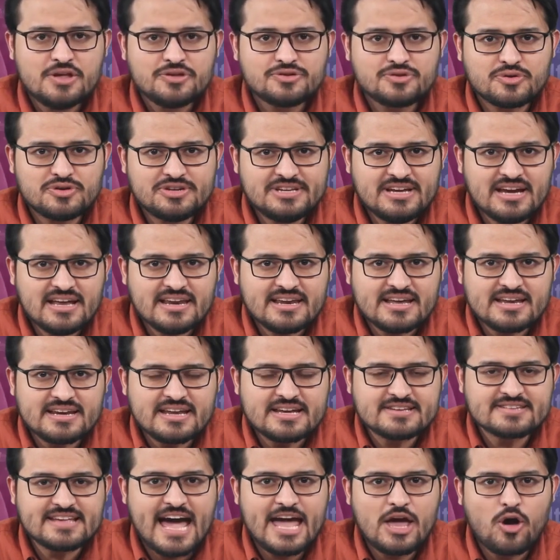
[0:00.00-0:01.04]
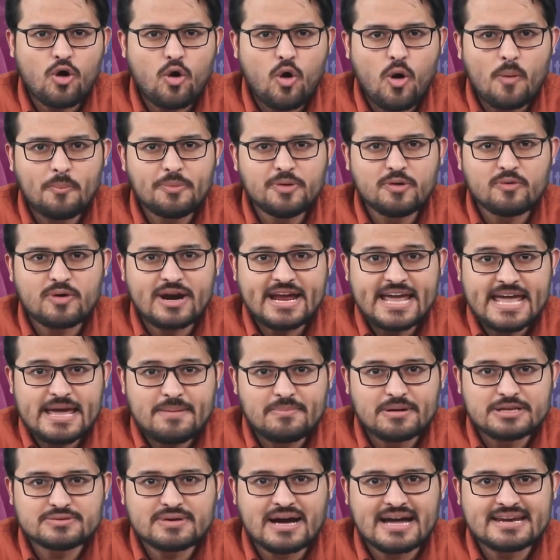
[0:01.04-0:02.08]
So dear learners, I hope you were
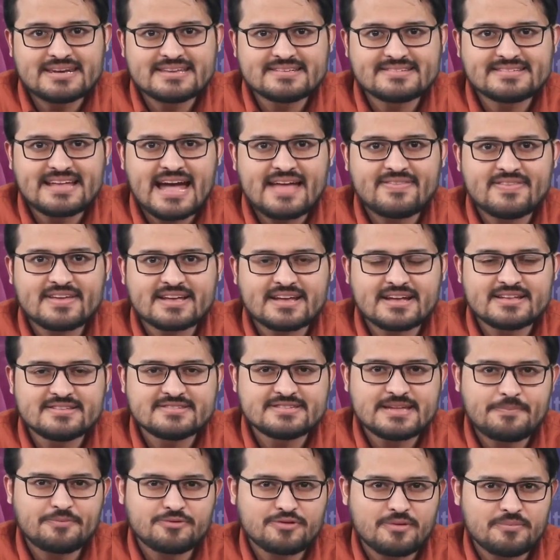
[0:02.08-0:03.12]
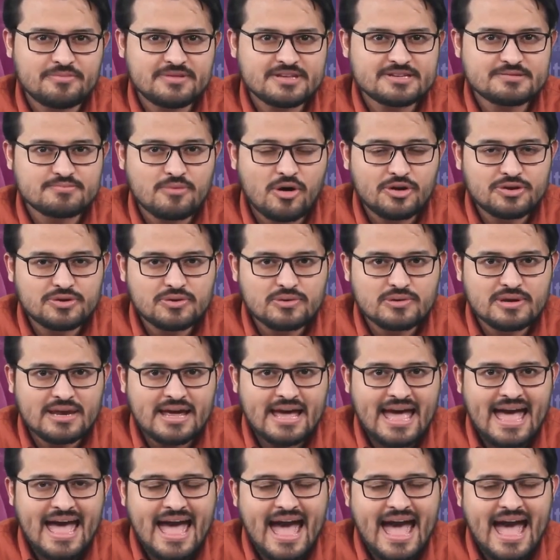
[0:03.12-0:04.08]
able to understand the concepts from this module,